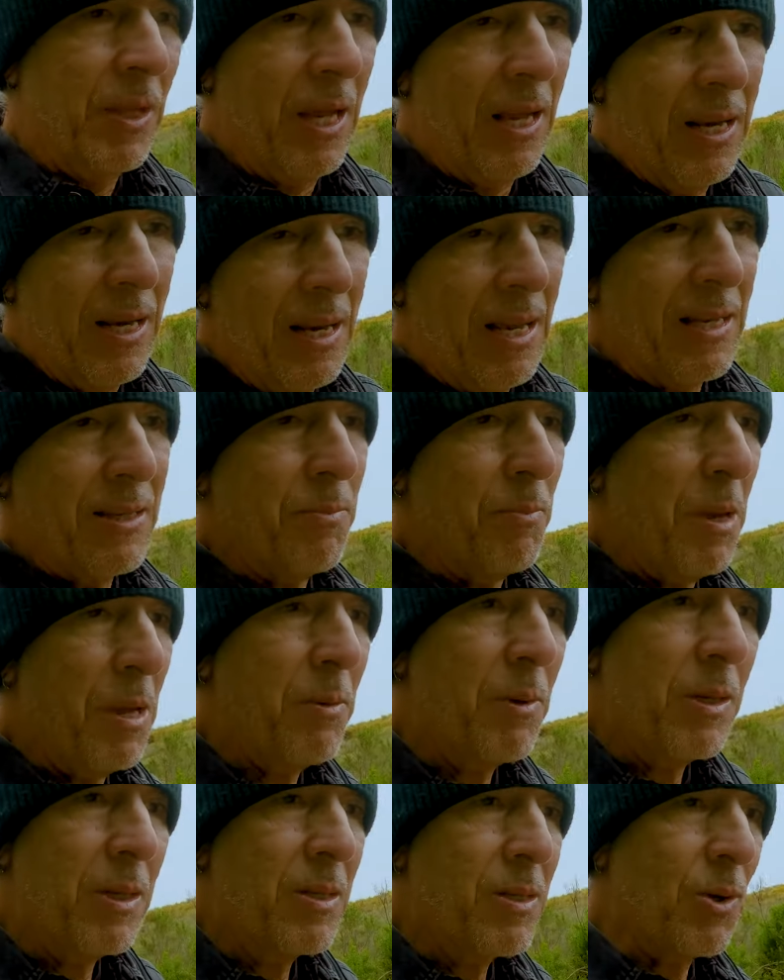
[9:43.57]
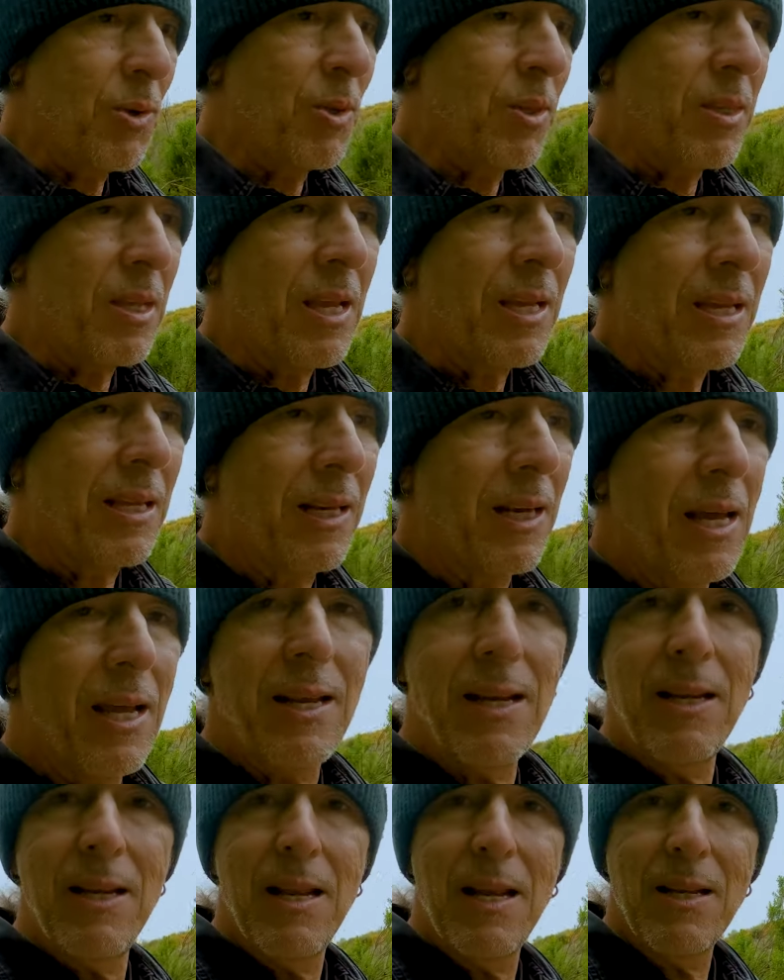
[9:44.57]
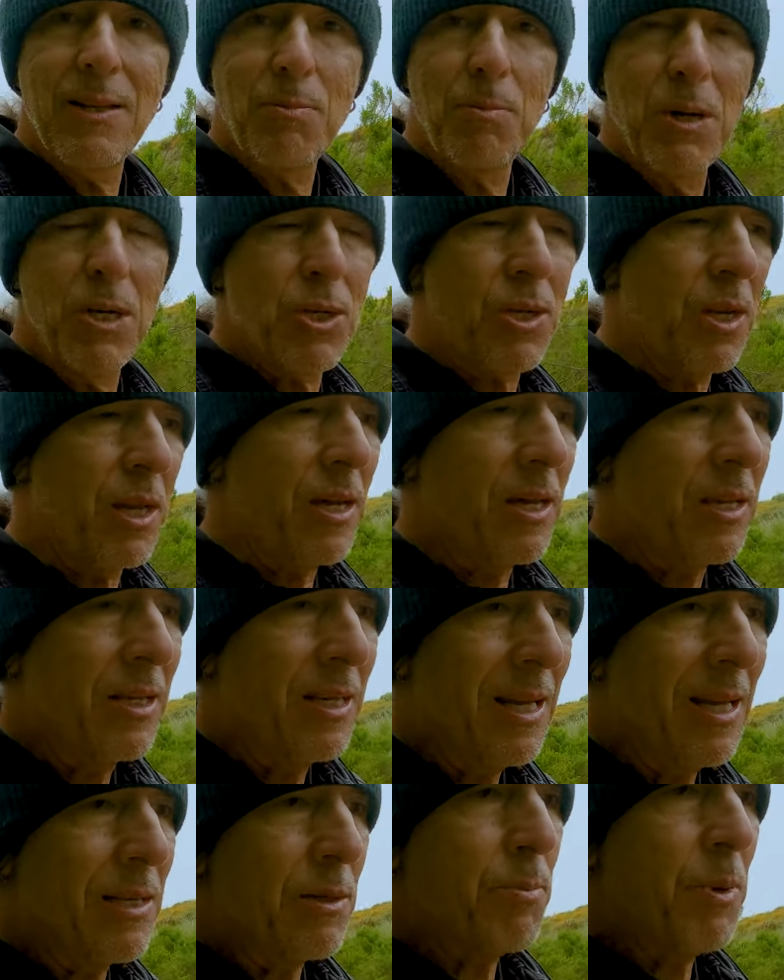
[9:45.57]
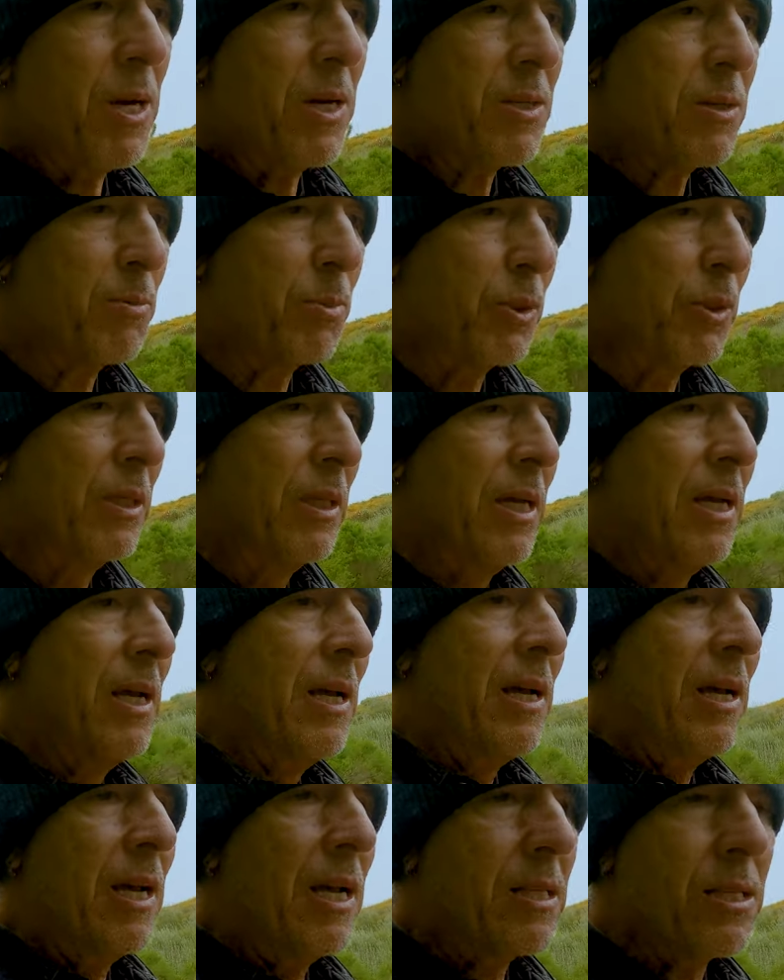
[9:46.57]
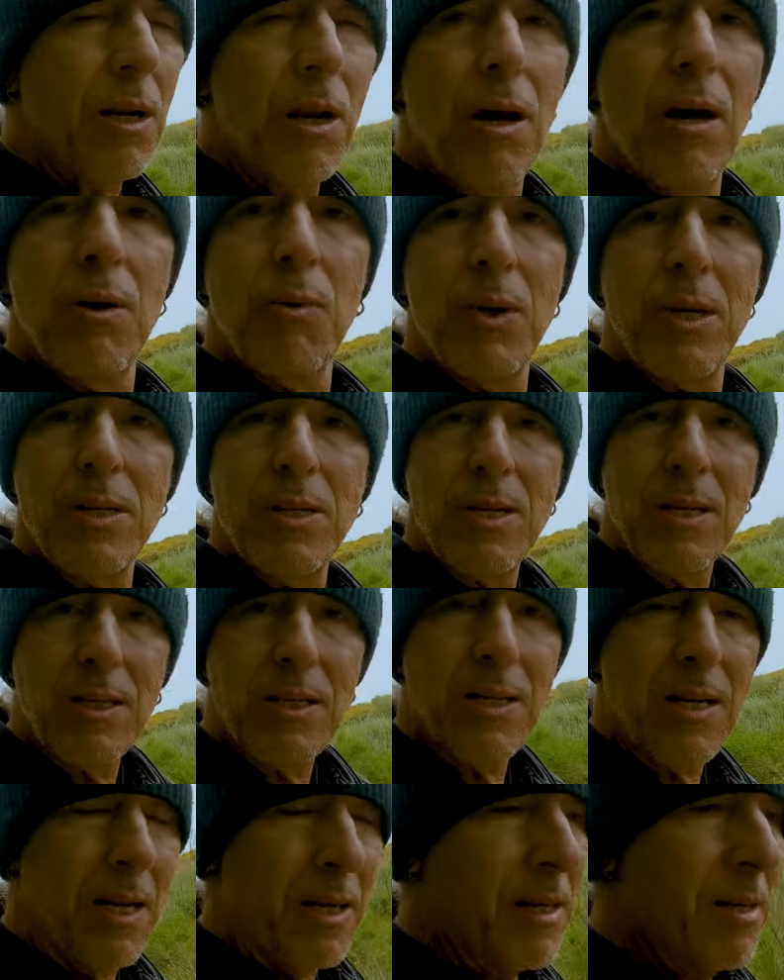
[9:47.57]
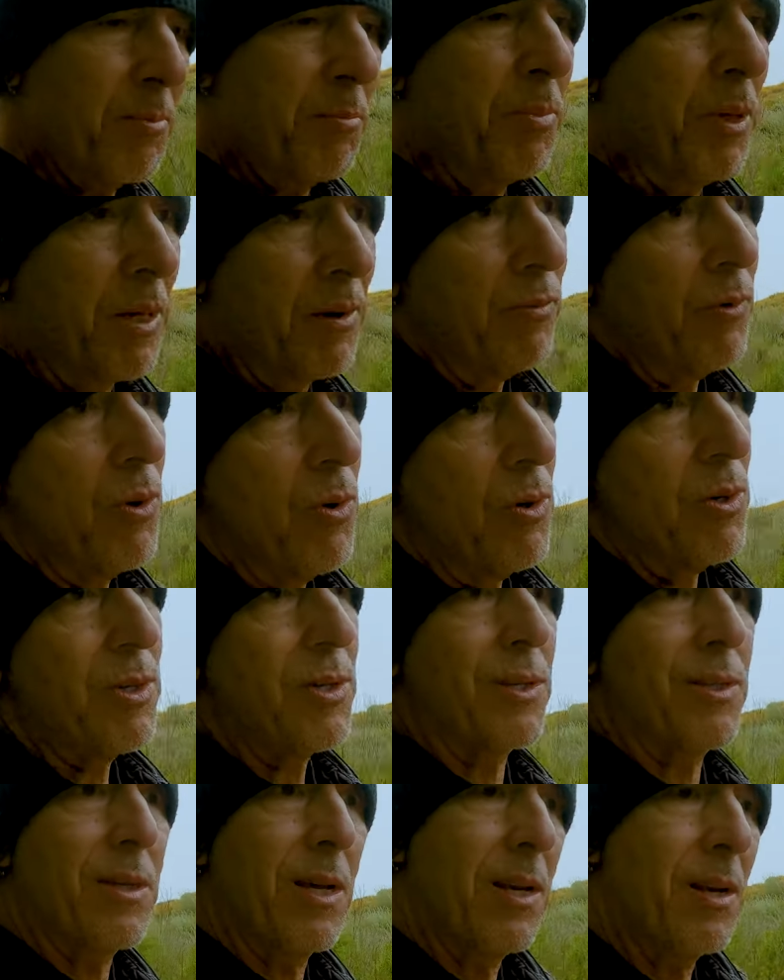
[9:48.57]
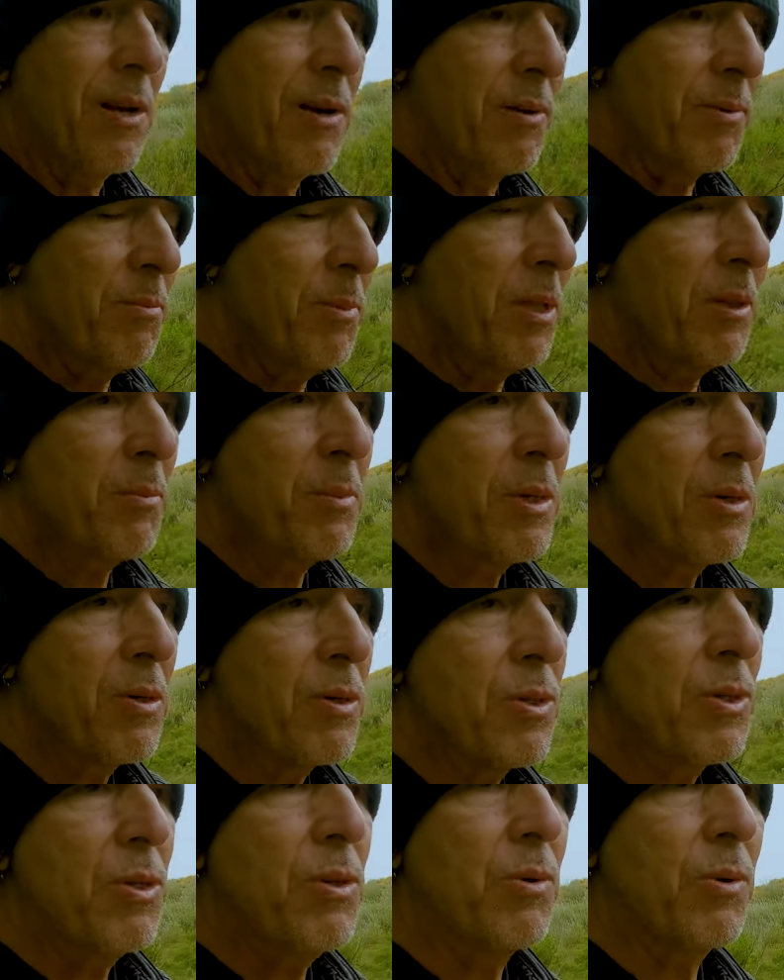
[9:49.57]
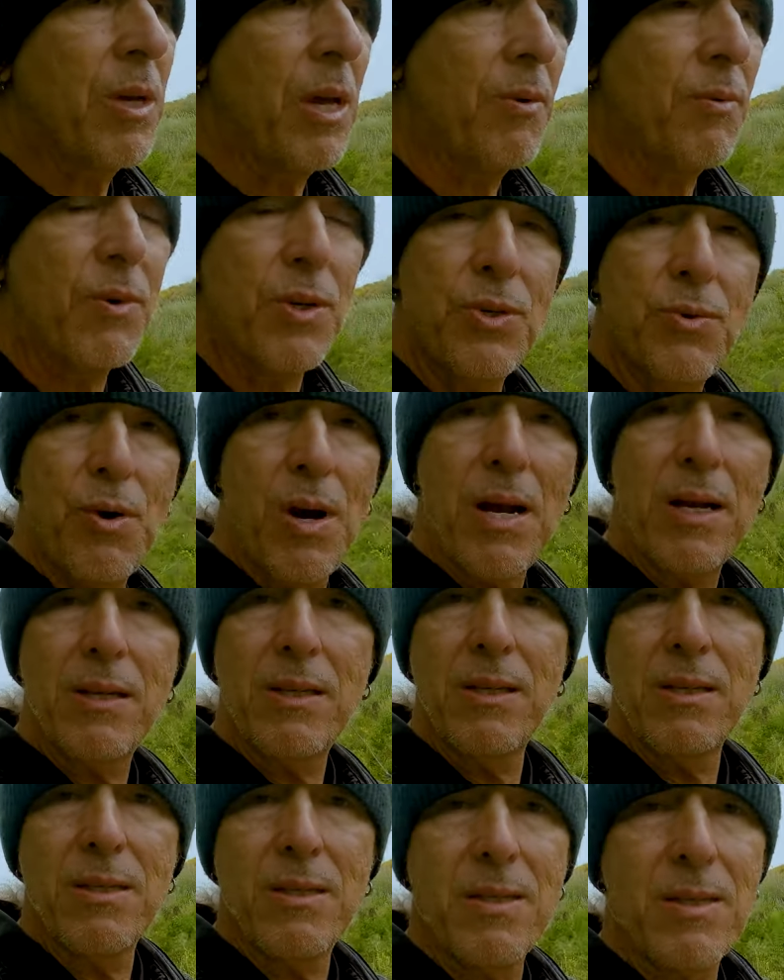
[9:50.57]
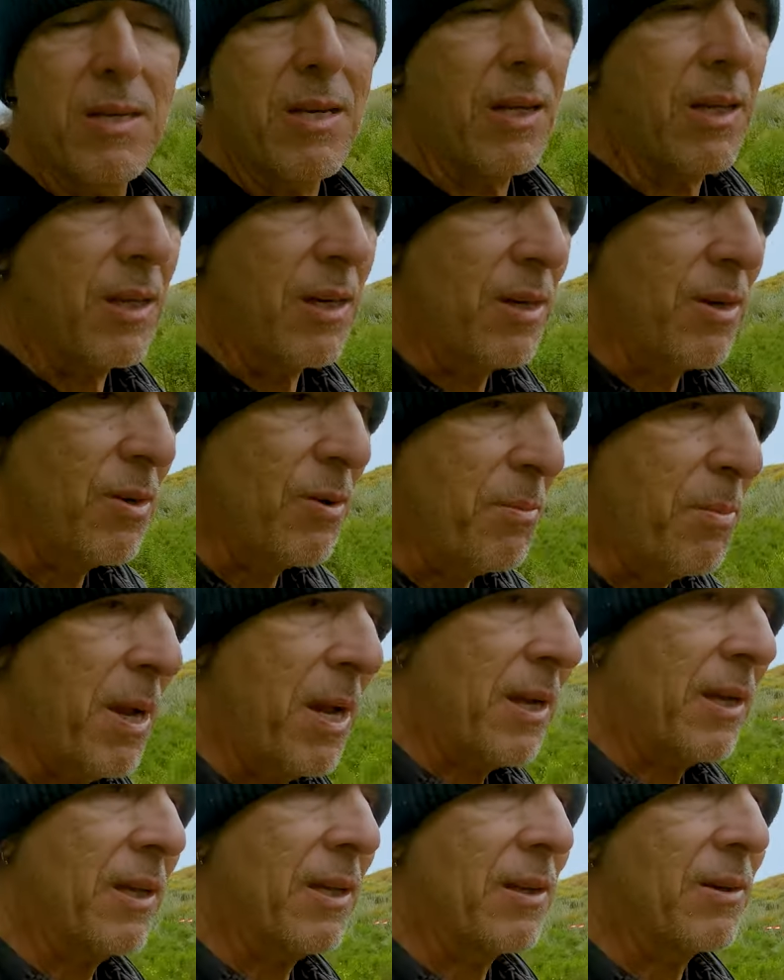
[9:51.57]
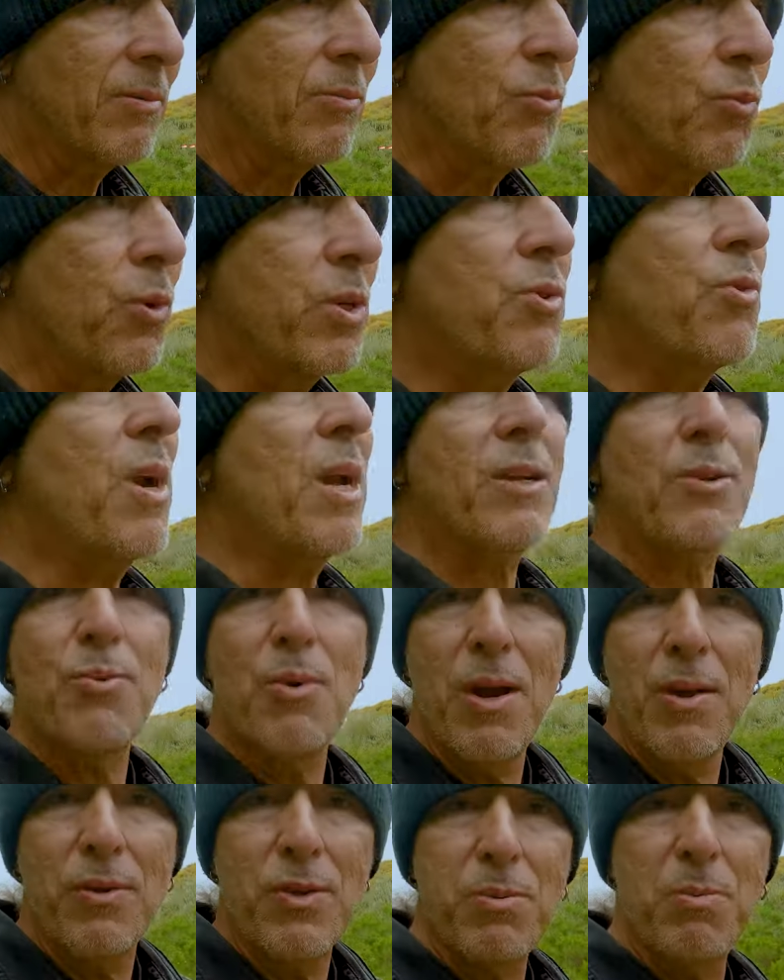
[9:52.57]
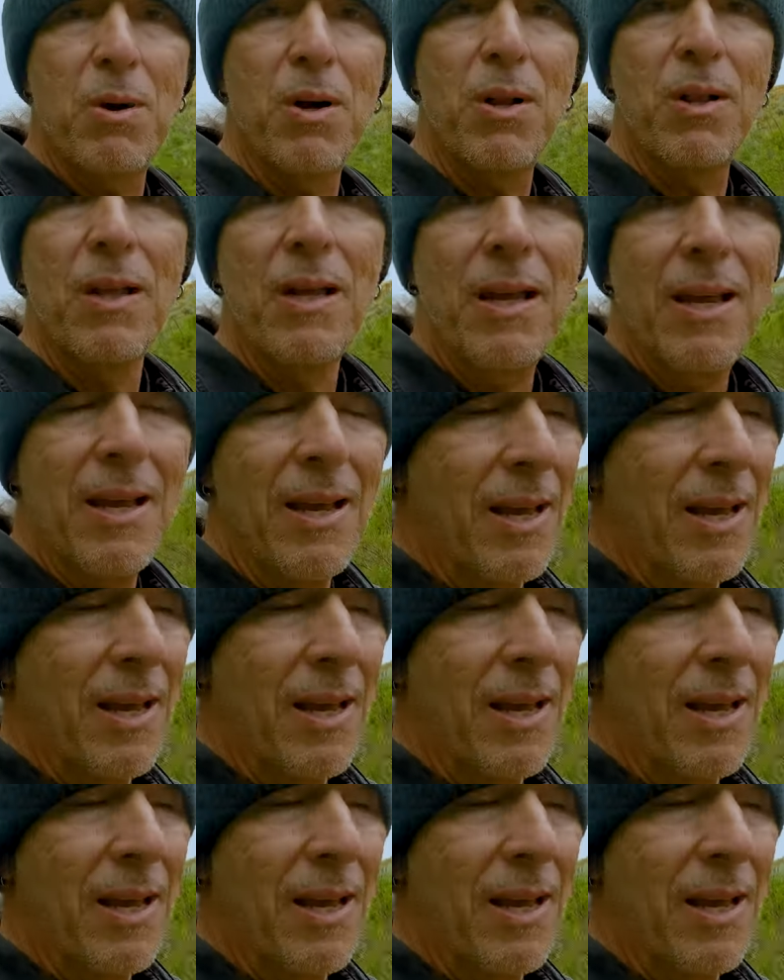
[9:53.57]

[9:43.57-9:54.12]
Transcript: And that's maybe so that they can let in as much light as possible. It's long when it's extended, but of course it's 800 millimeters. You can retract it to stick it in your bag and it retracts rather small.